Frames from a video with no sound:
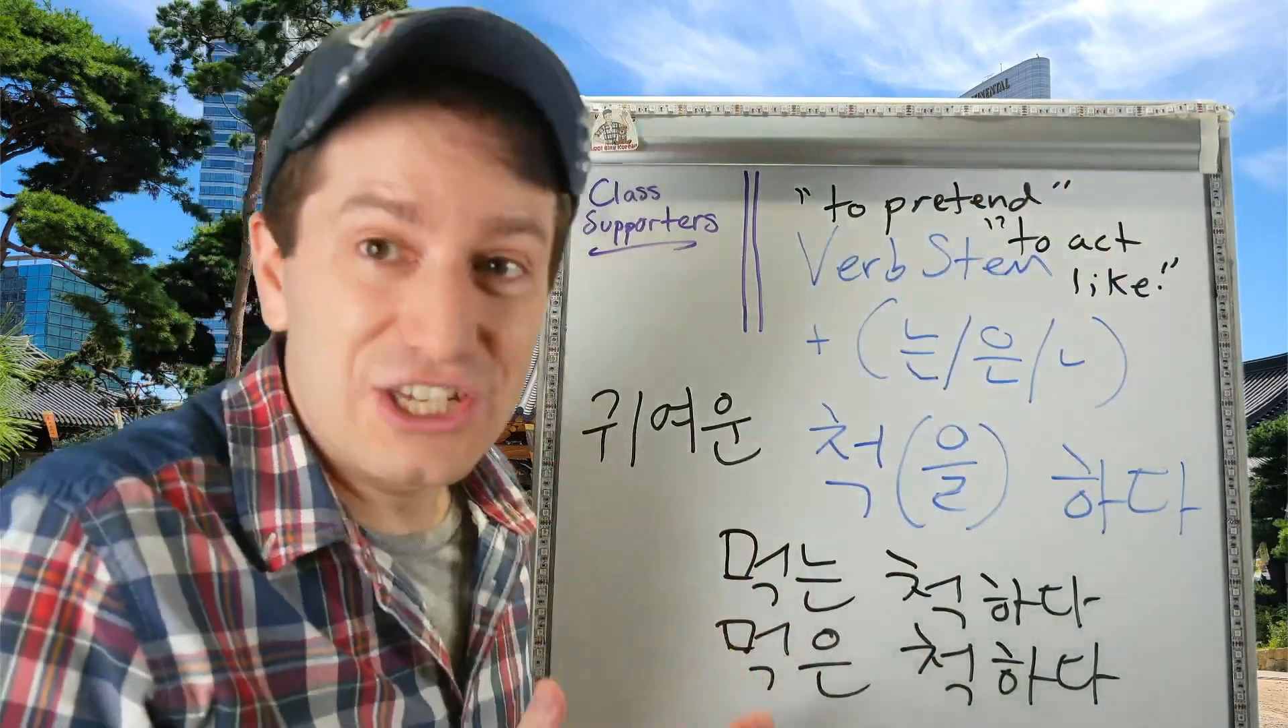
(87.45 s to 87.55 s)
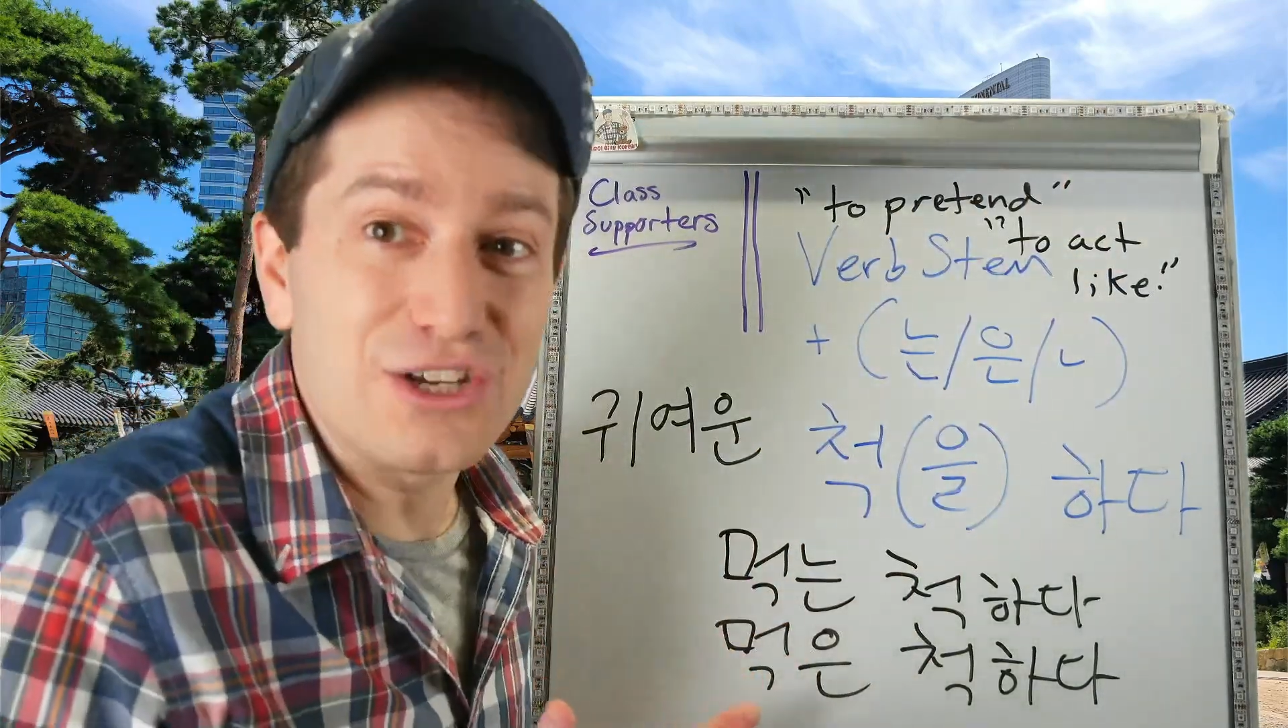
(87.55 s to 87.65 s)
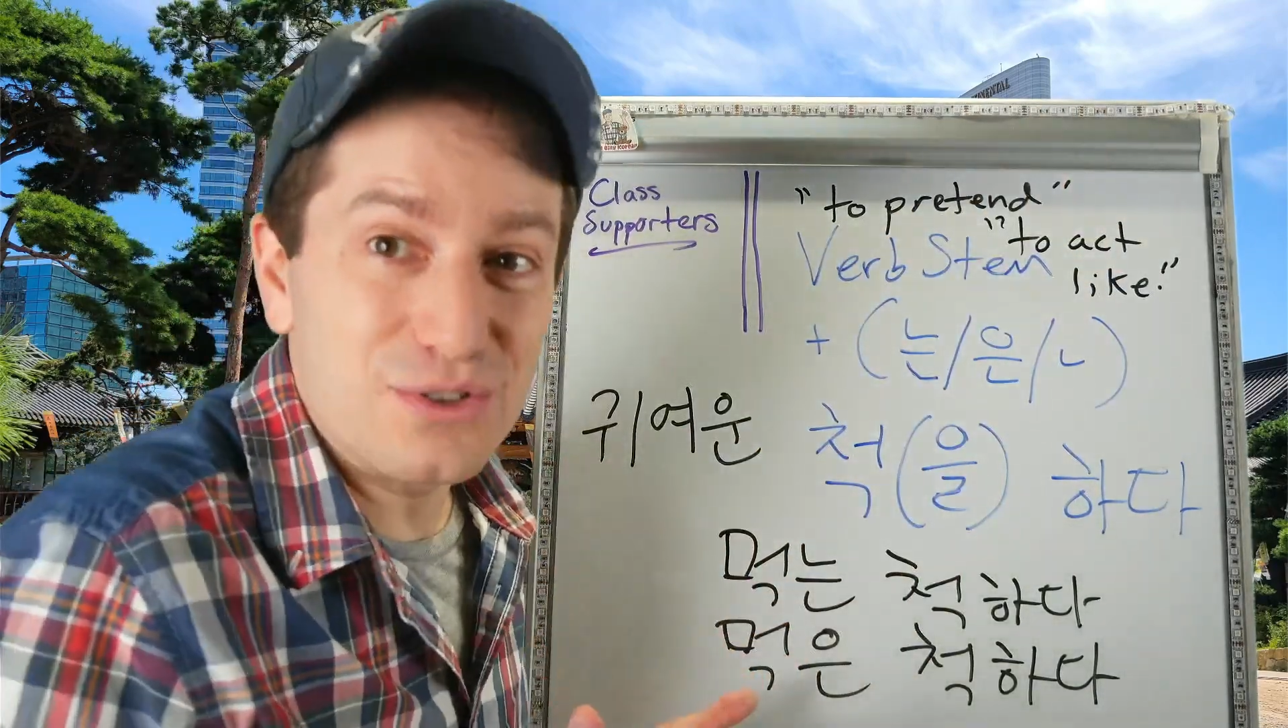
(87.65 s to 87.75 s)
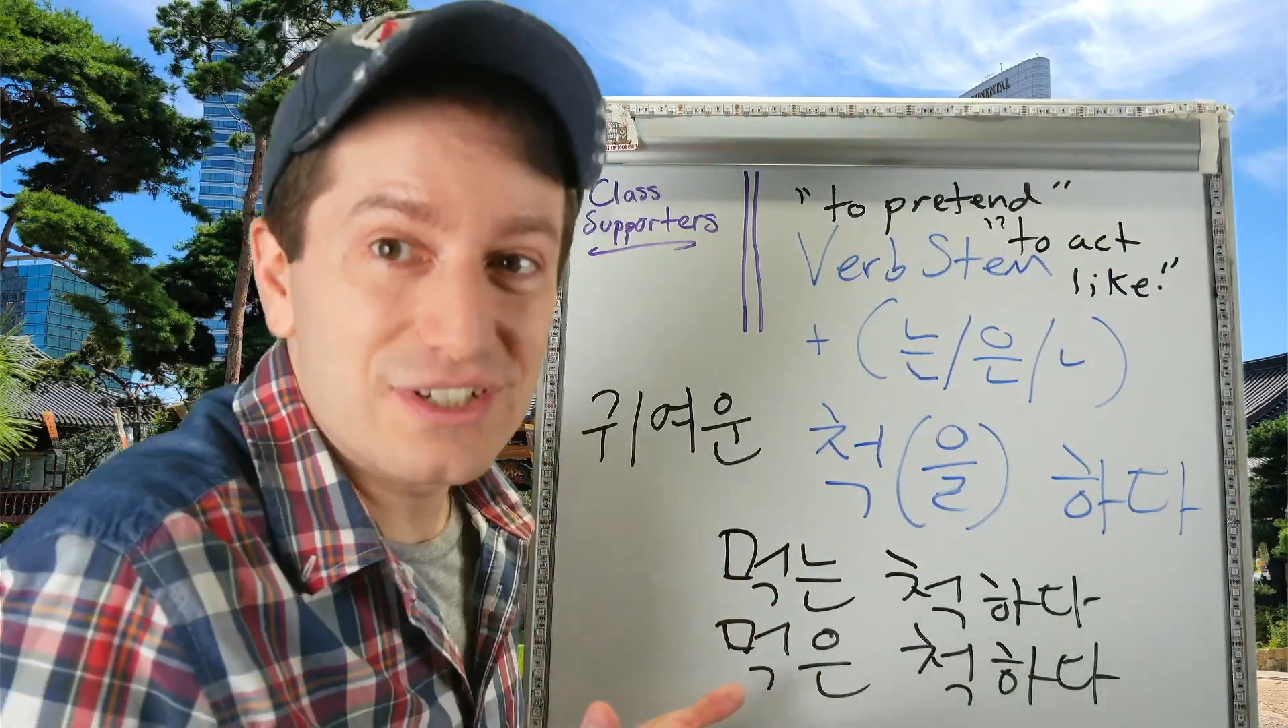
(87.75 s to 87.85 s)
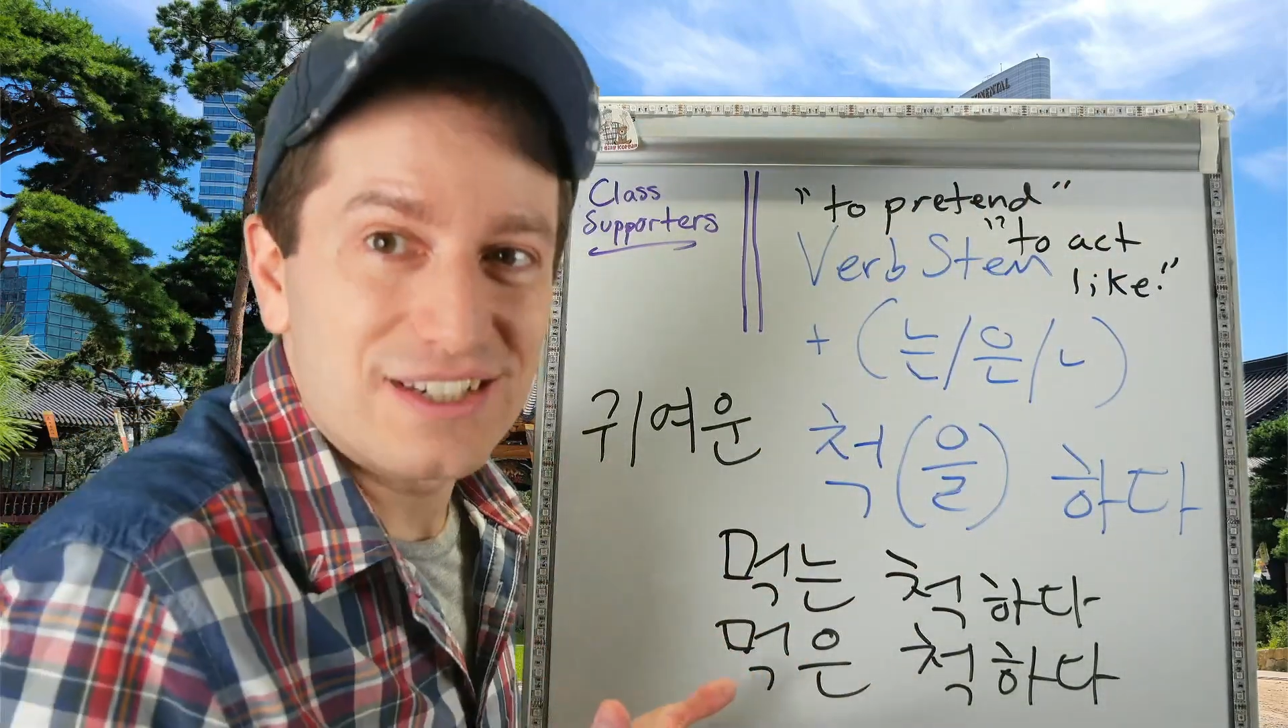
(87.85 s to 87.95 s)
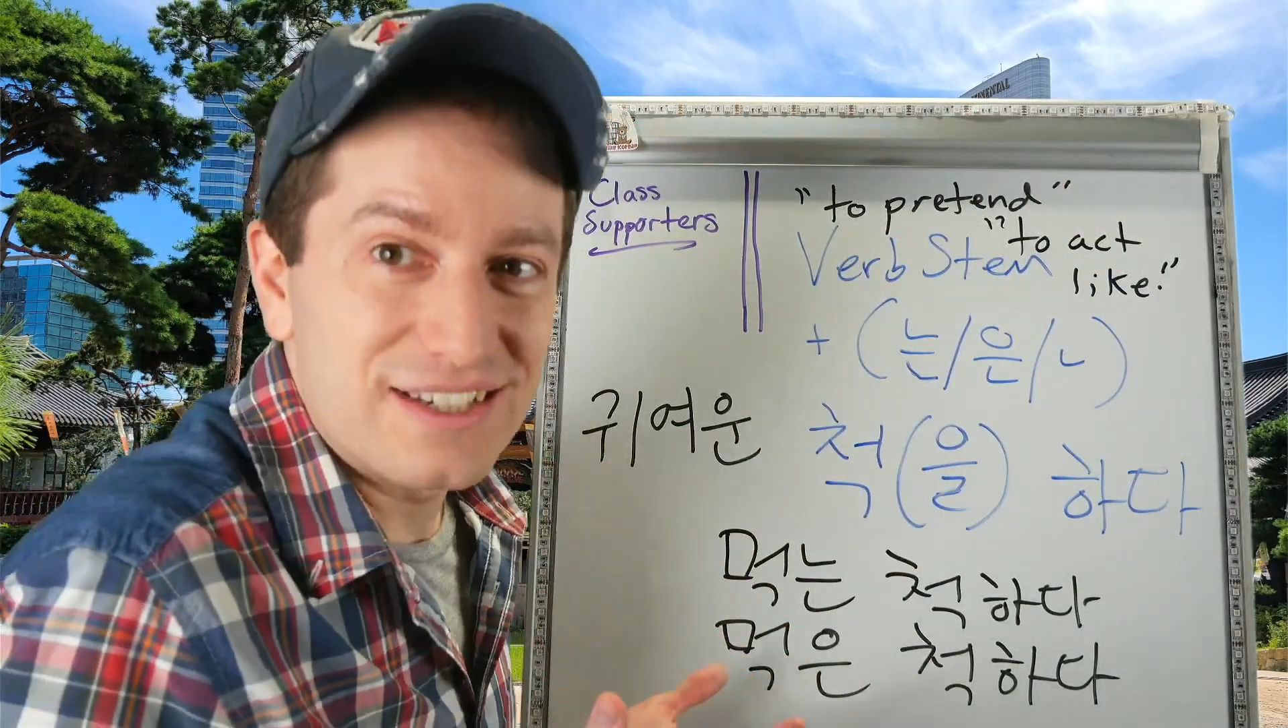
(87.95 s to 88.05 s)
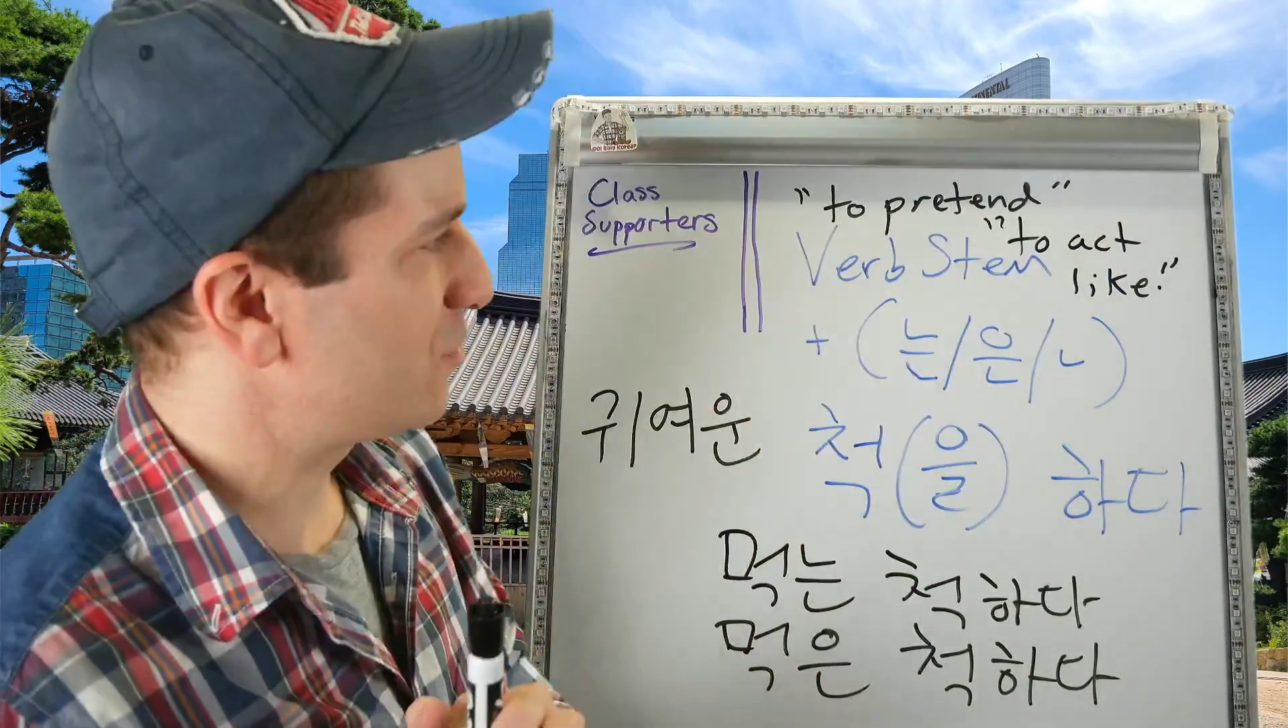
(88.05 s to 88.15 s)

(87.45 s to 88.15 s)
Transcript: cute.